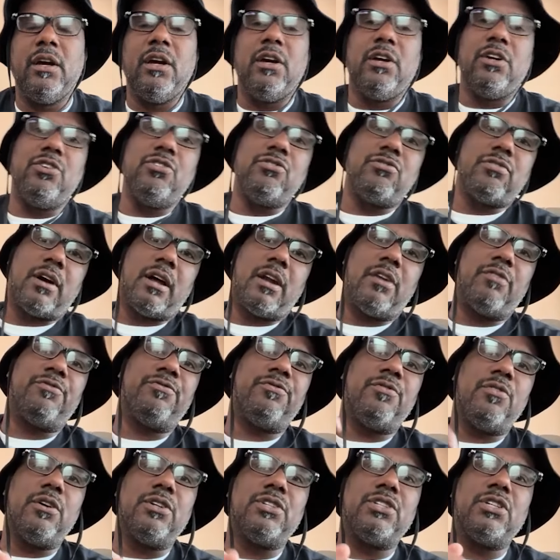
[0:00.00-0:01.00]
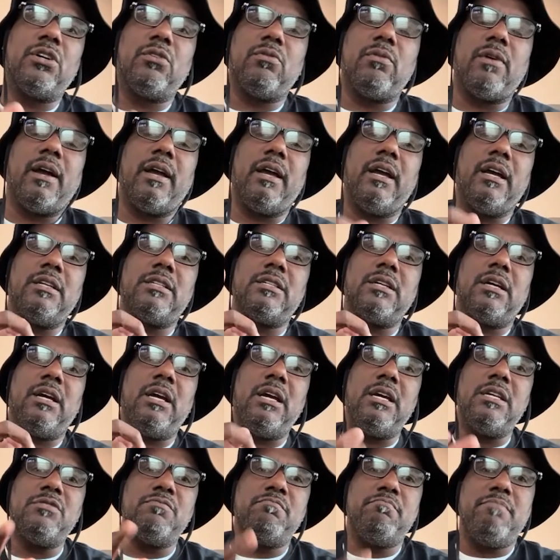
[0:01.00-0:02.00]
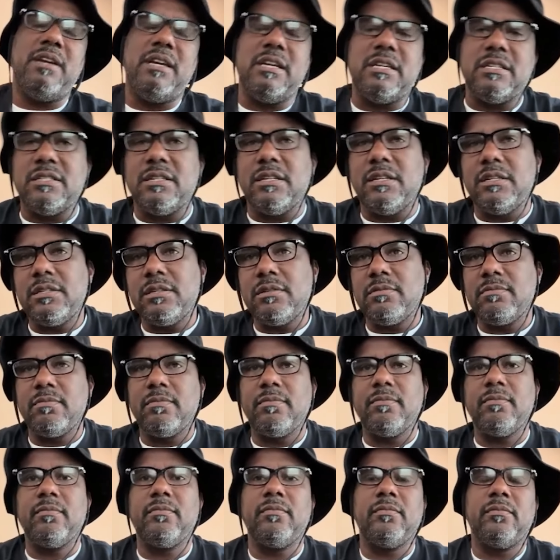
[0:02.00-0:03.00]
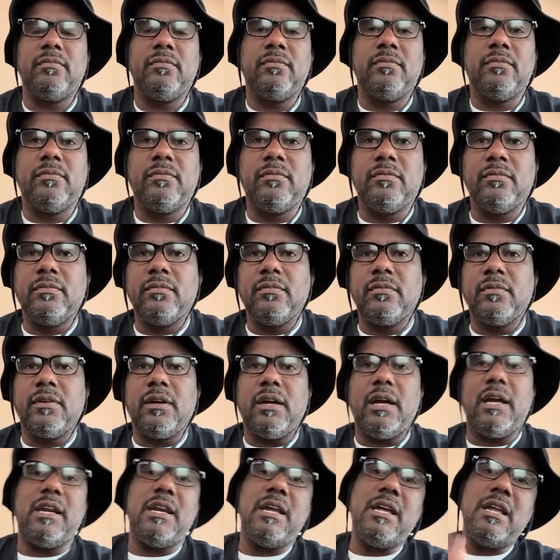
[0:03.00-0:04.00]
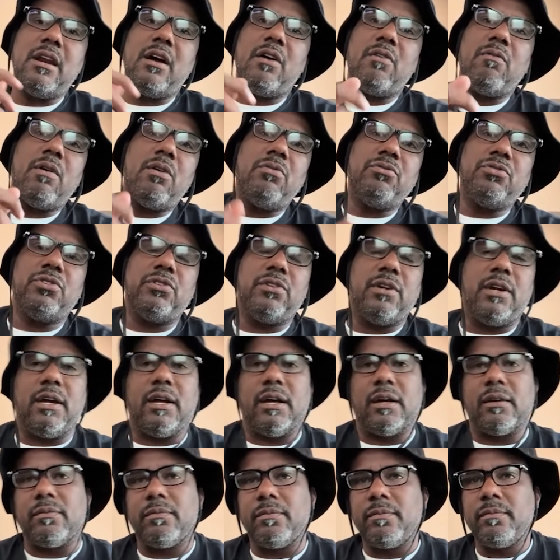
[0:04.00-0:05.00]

You're trying to force your way into his business and he don't want you there.